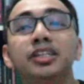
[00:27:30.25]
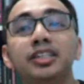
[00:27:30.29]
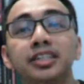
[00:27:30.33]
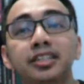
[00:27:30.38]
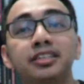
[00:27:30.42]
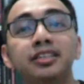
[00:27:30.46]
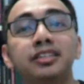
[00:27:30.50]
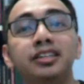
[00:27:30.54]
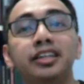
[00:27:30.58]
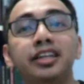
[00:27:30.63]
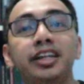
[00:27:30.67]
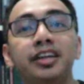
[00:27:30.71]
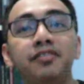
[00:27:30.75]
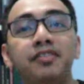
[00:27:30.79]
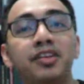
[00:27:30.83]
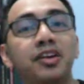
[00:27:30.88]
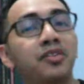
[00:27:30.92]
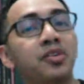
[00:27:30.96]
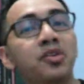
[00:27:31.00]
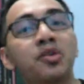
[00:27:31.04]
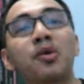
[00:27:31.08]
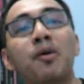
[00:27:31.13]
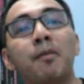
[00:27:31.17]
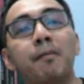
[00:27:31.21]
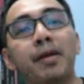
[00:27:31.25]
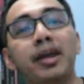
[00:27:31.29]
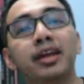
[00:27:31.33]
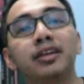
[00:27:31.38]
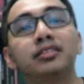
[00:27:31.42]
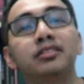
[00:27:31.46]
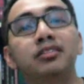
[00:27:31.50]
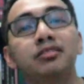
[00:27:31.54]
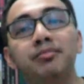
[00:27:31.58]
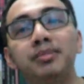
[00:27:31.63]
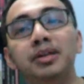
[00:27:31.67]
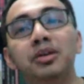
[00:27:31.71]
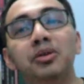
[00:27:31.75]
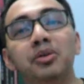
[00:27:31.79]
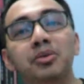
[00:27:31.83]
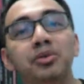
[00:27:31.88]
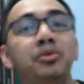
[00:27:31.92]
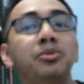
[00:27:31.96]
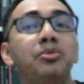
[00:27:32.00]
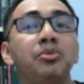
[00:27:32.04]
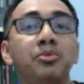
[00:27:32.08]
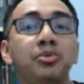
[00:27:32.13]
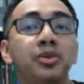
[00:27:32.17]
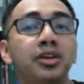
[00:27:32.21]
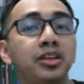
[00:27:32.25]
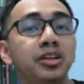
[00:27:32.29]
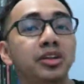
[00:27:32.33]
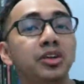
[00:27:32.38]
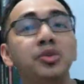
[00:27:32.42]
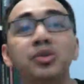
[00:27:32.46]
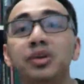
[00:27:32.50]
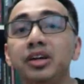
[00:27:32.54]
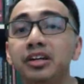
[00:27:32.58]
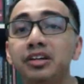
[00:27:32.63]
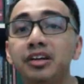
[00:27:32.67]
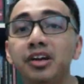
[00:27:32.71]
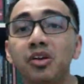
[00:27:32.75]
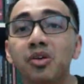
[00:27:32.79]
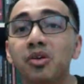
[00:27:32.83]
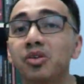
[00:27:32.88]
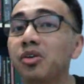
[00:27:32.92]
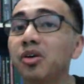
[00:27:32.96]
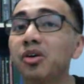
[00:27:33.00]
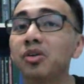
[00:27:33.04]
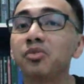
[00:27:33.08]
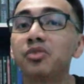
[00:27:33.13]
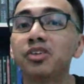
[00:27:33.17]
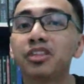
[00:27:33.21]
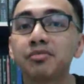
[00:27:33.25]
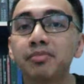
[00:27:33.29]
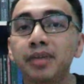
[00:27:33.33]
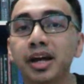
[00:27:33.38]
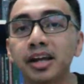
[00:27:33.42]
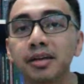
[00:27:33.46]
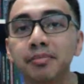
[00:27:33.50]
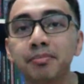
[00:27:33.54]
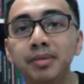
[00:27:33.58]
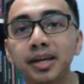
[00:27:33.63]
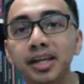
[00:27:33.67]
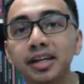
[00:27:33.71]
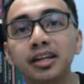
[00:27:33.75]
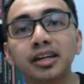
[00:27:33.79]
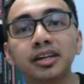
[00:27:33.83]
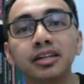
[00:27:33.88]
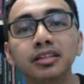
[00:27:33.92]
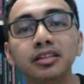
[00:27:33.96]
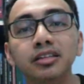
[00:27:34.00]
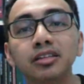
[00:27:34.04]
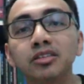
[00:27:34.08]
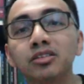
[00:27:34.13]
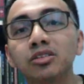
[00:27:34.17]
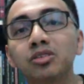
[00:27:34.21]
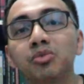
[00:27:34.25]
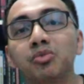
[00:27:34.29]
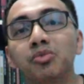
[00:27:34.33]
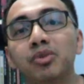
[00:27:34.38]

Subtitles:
just leave down your comments below whether you agree or not with my opinions,